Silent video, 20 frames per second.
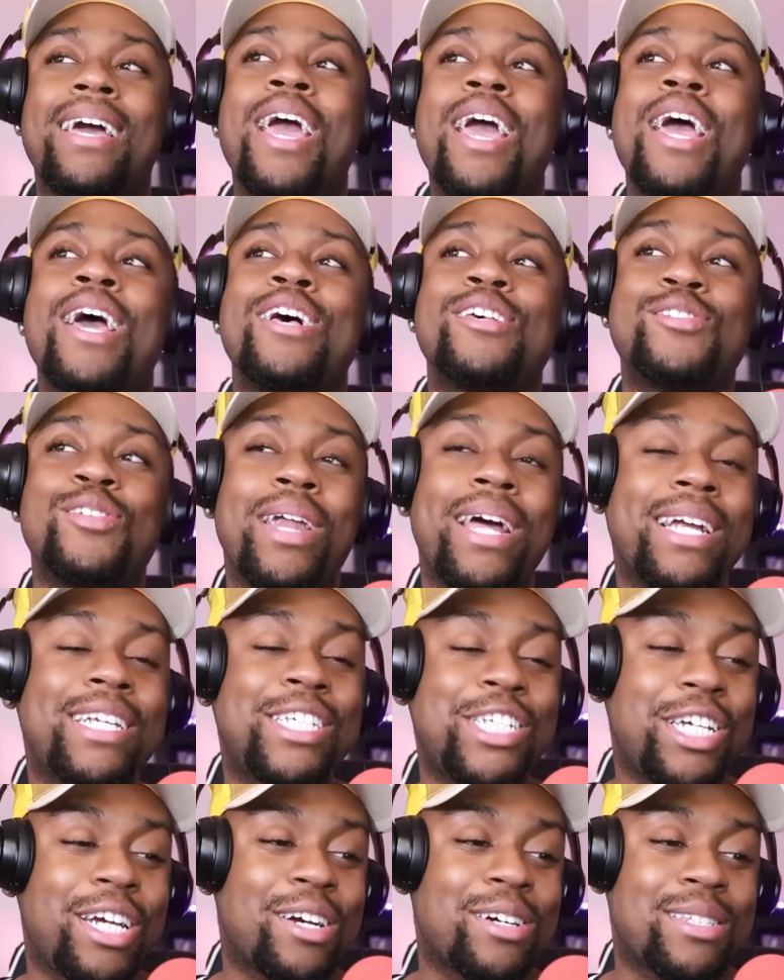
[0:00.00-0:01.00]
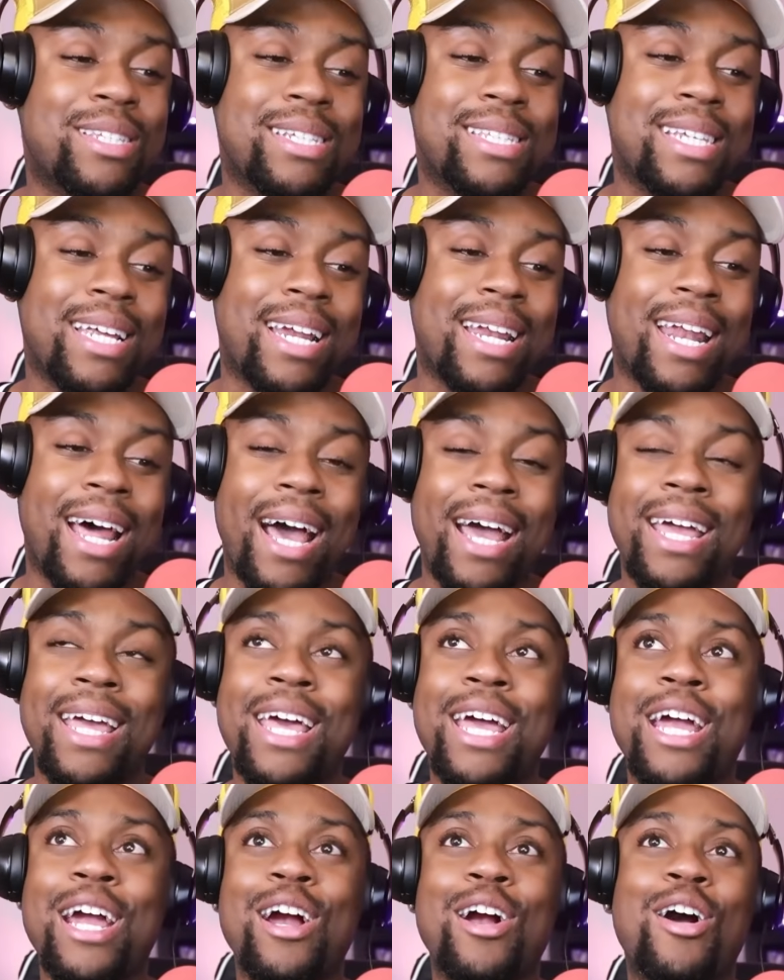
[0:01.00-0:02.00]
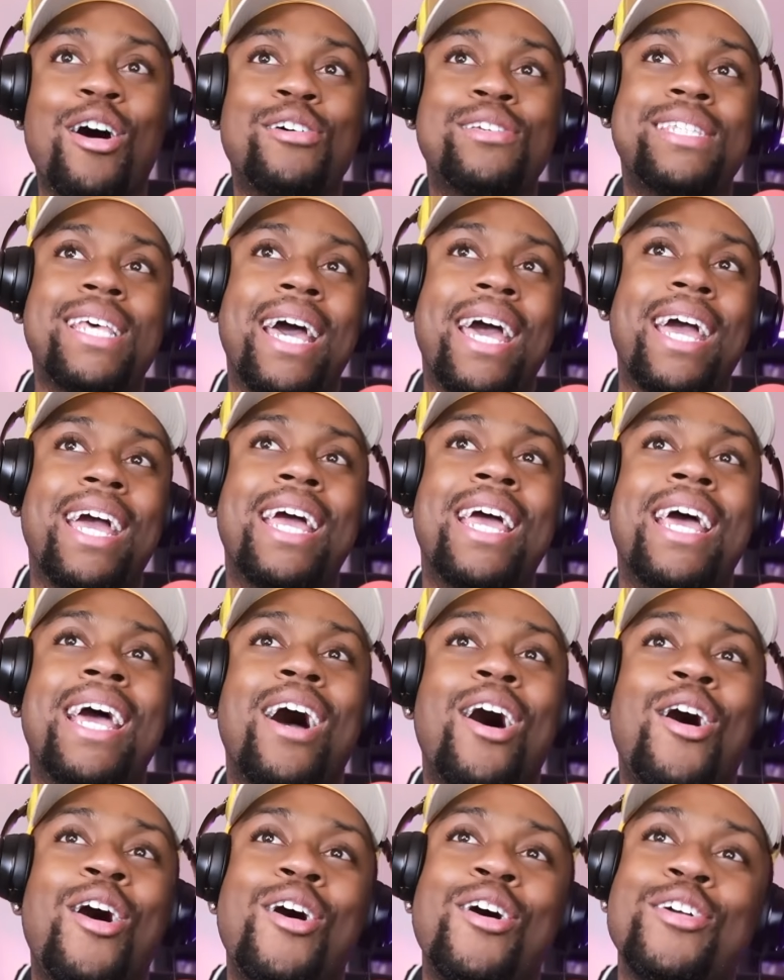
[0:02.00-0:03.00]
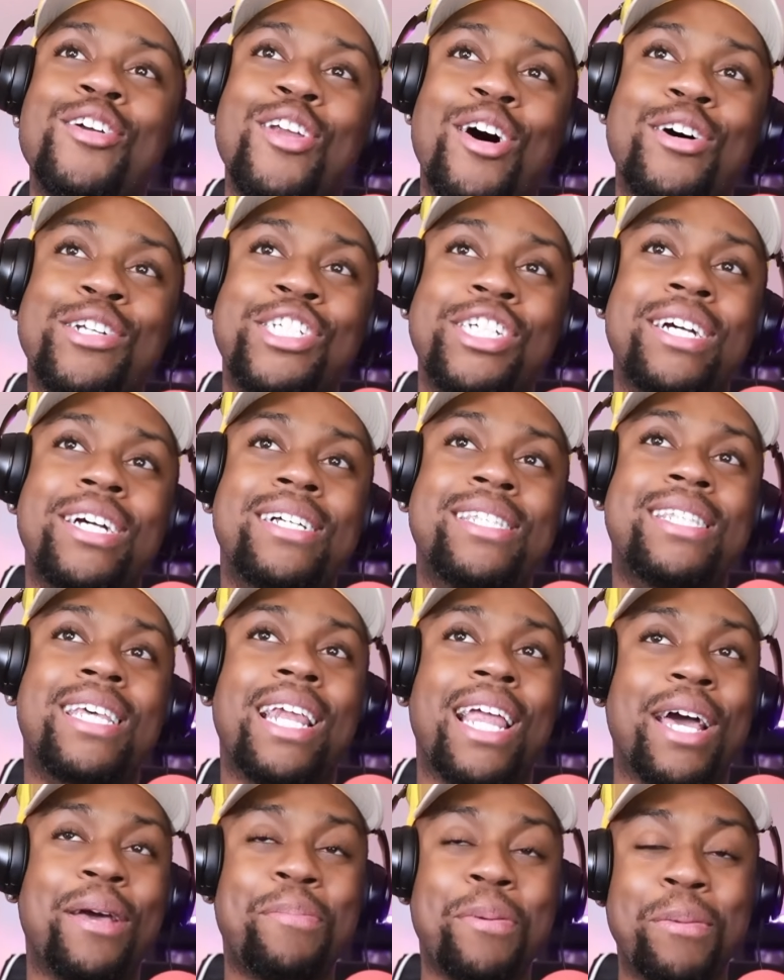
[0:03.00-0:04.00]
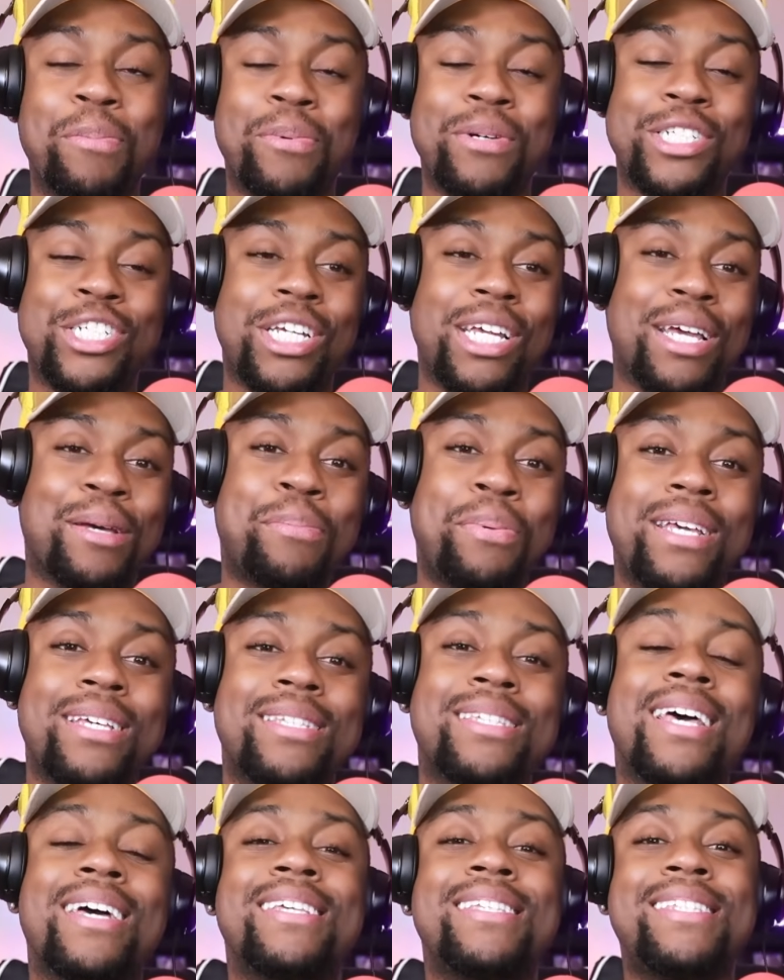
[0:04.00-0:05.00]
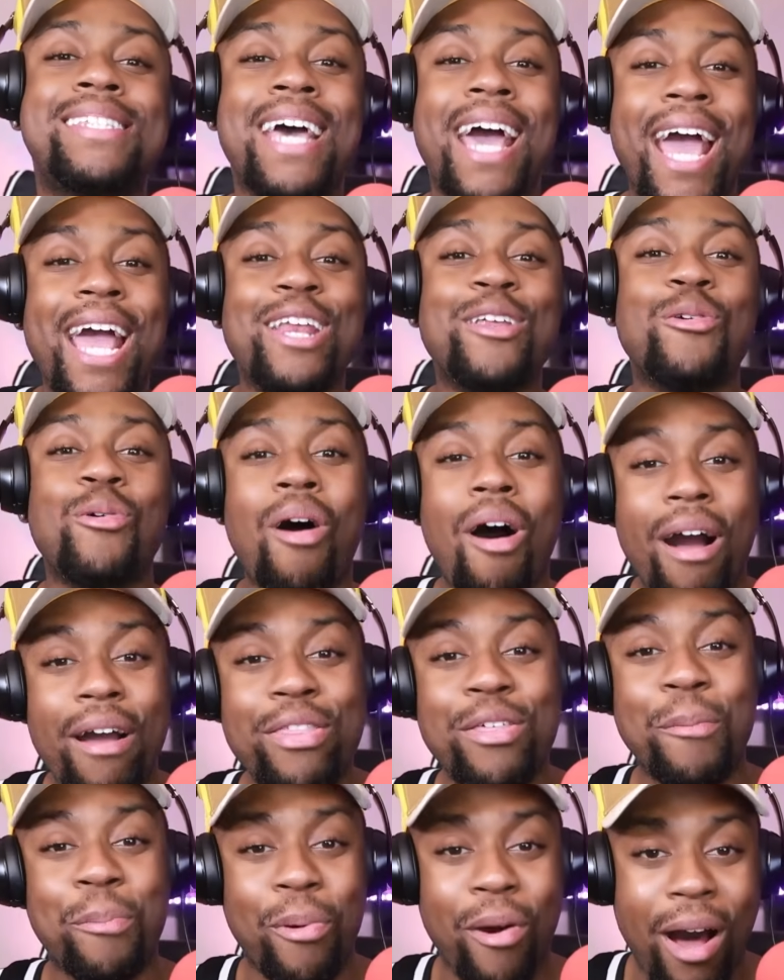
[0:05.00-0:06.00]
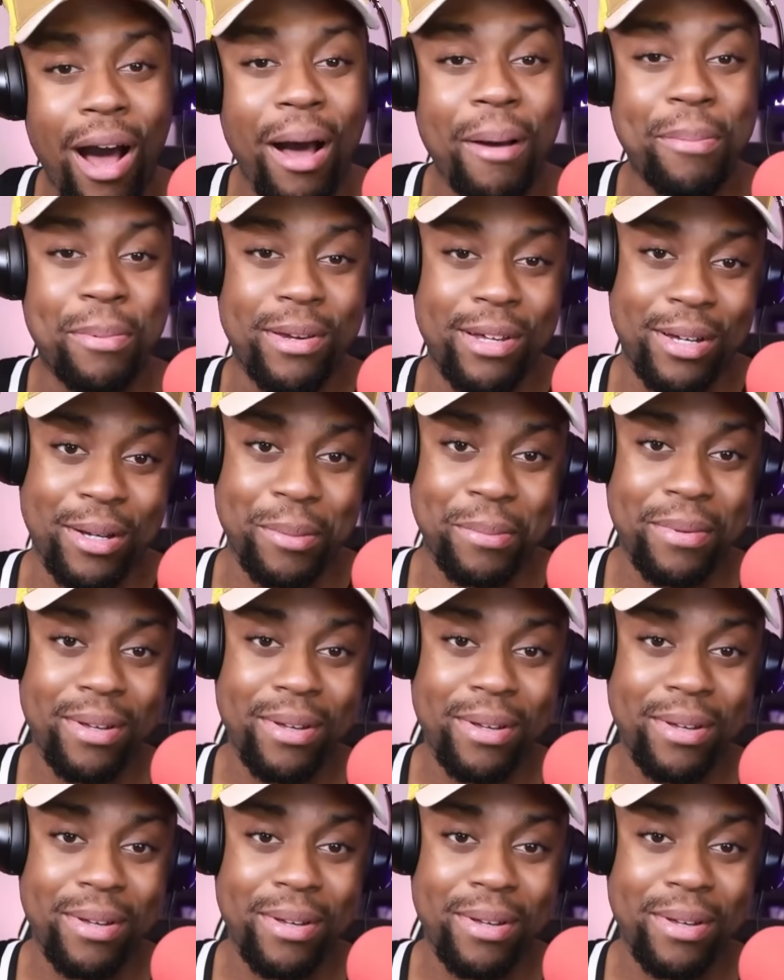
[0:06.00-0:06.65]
So they cheers into the night. Here goes Zane. Oh, cheers to letting people cheat in peace. Zane, you are the problem.